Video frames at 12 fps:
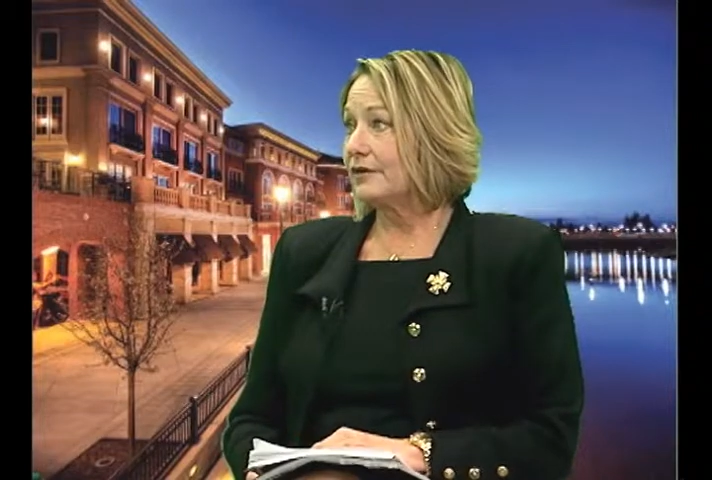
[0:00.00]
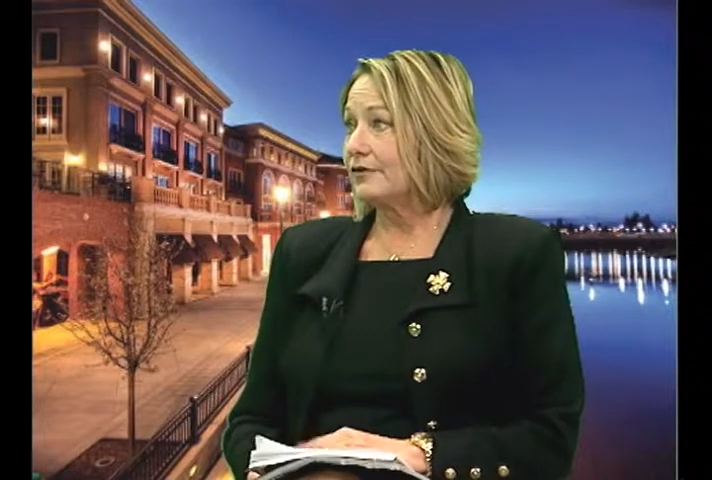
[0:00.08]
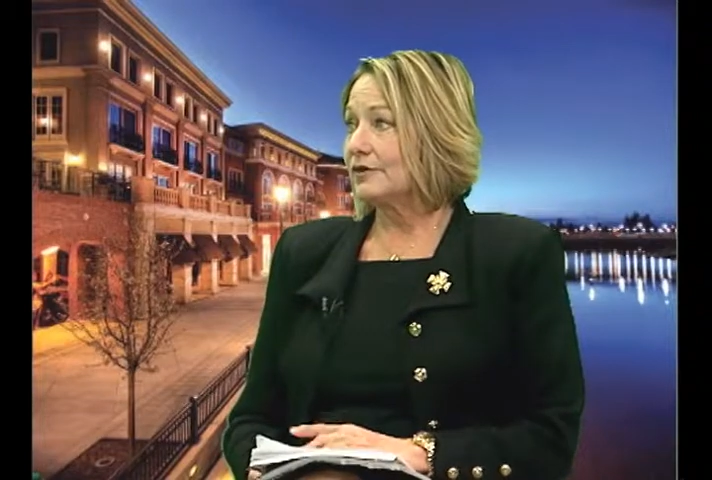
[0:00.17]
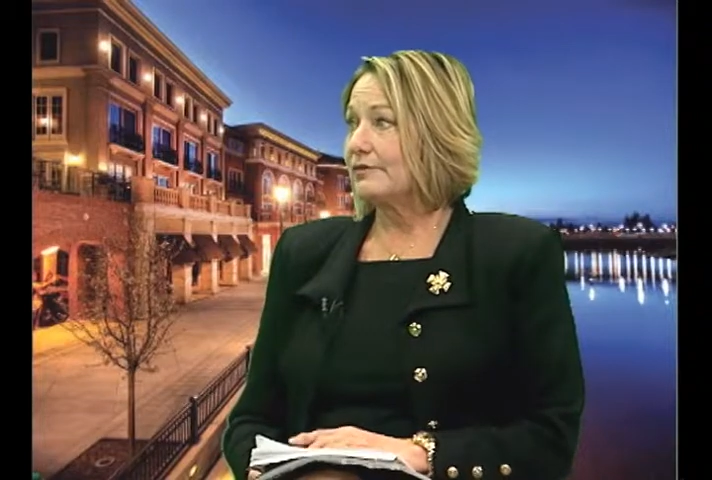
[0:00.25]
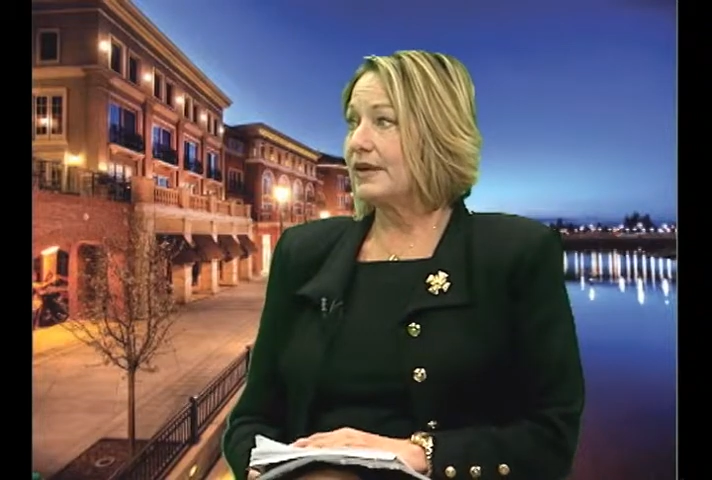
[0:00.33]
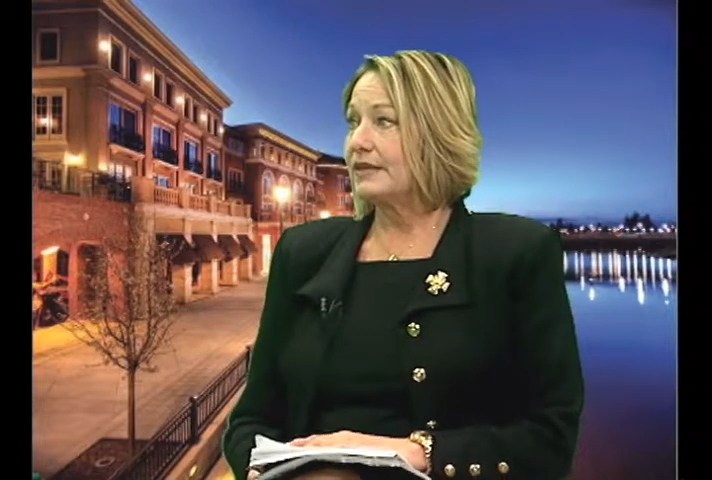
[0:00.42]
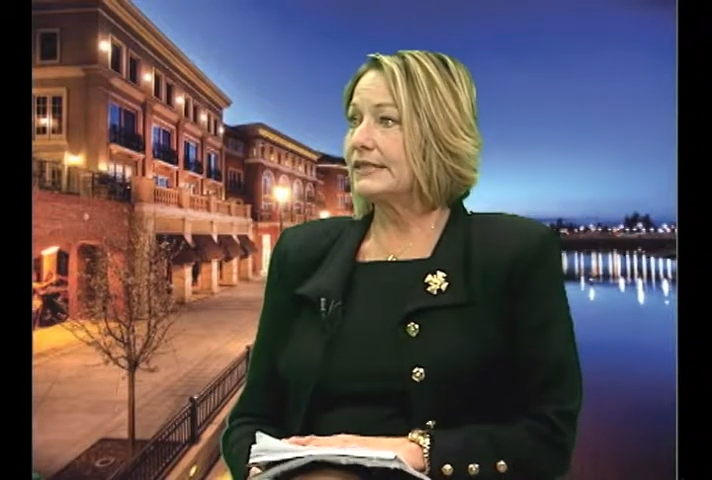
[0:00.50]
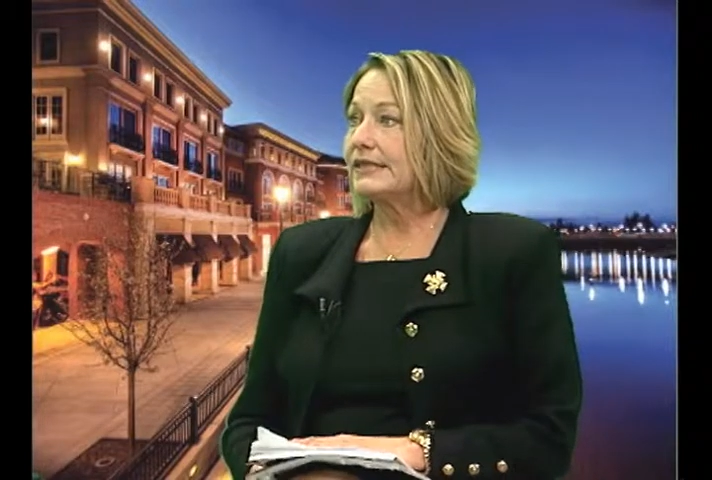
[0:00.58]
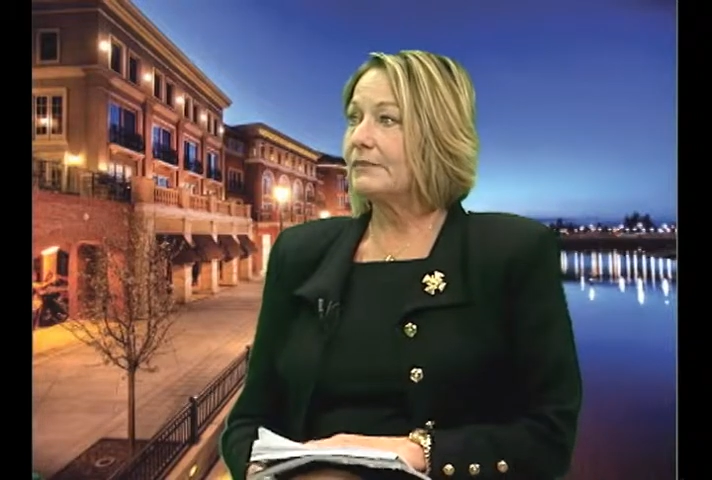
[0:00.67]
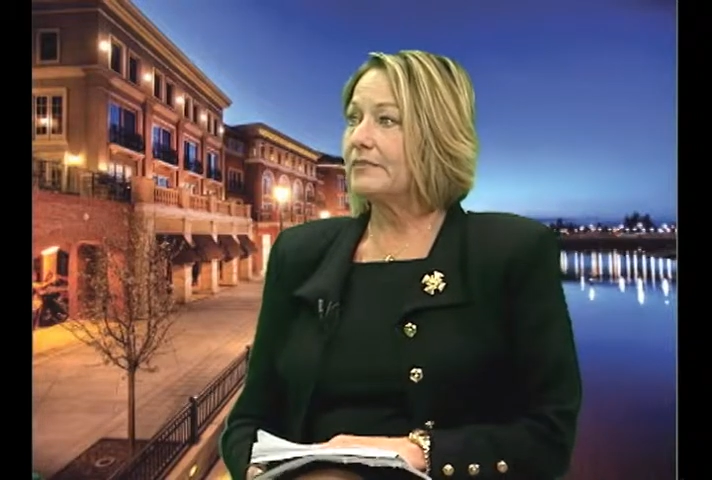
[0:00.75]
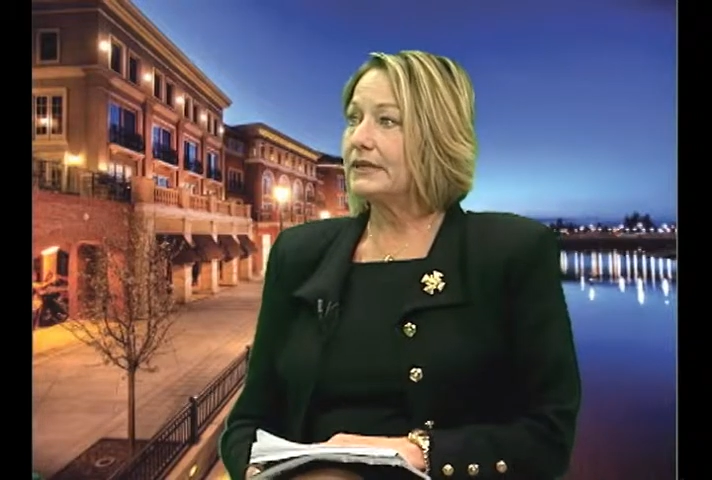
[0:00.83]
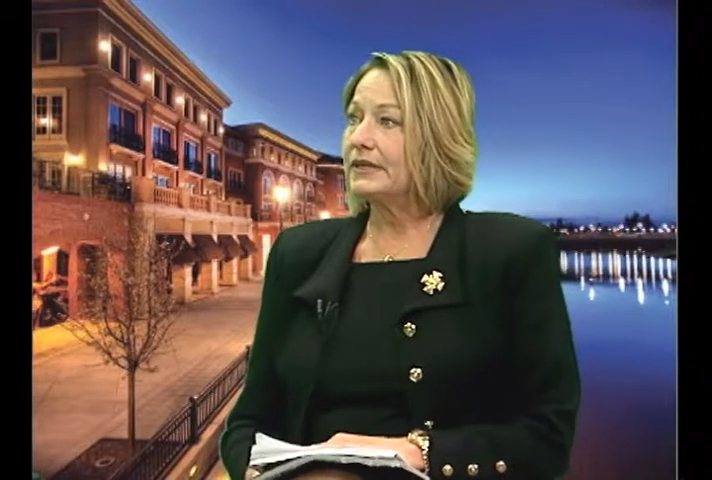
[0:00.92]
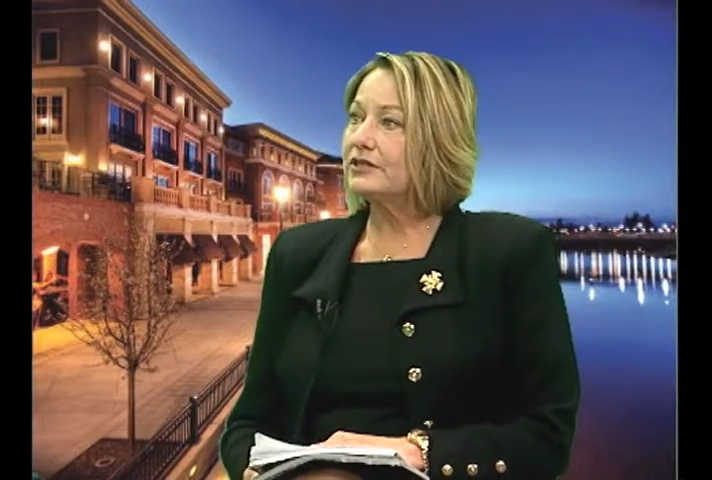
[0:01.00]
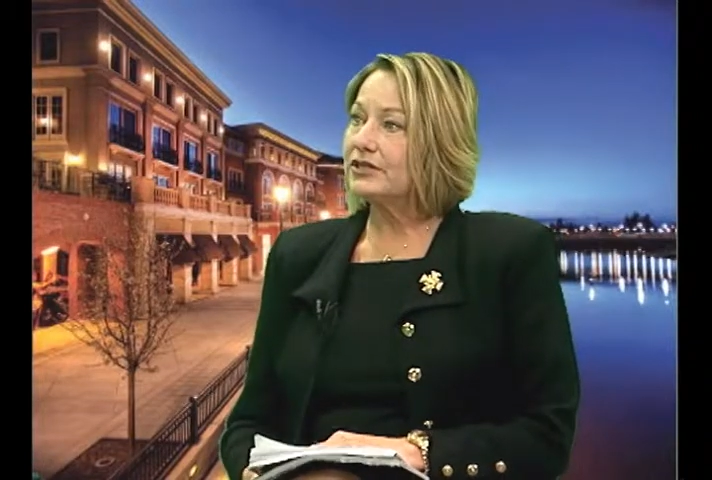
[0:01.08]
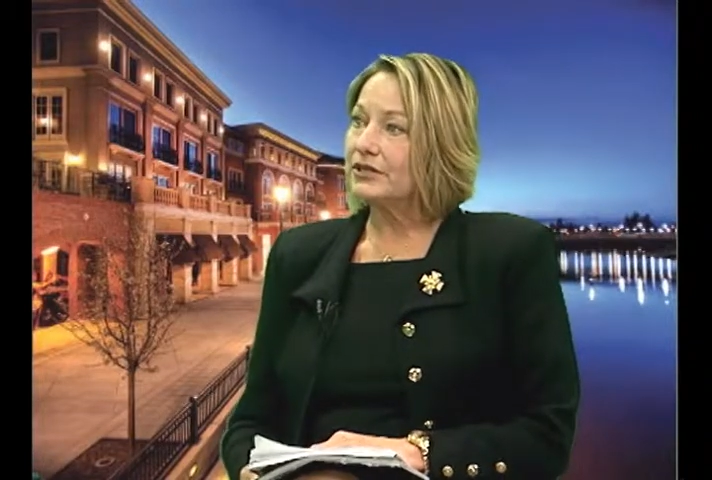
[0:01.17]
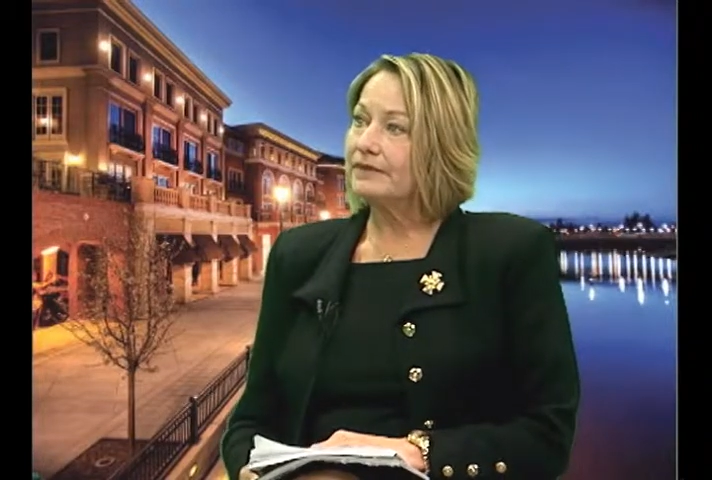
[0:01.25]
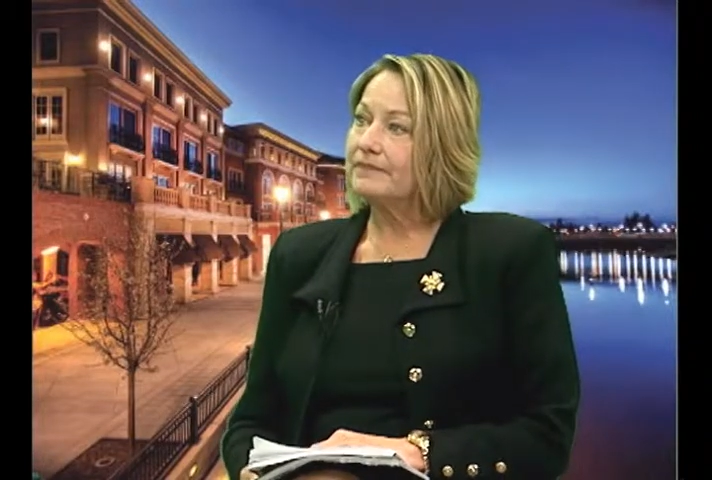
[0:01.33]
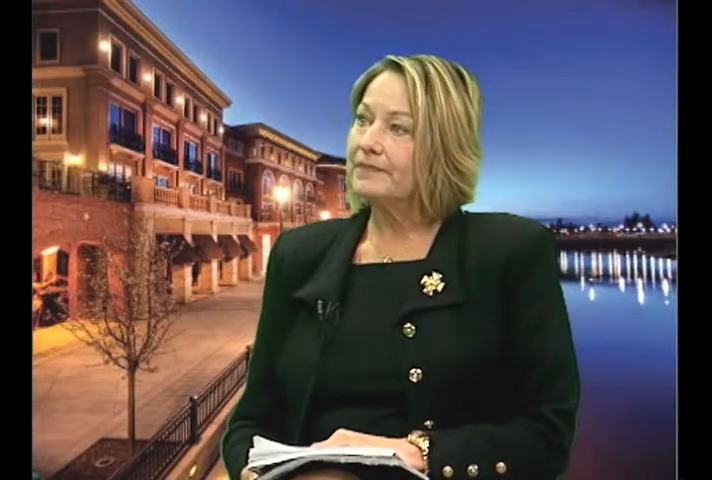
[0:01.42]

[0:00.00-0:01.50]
Cruz Mountains, Appalachia.